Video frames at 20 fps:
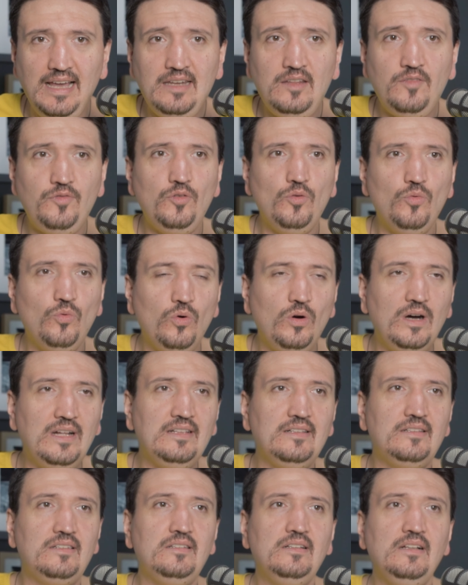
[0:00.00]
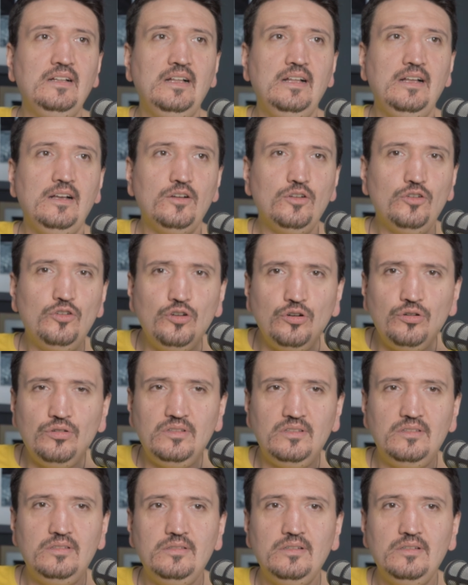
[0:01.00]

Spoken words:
and if you want good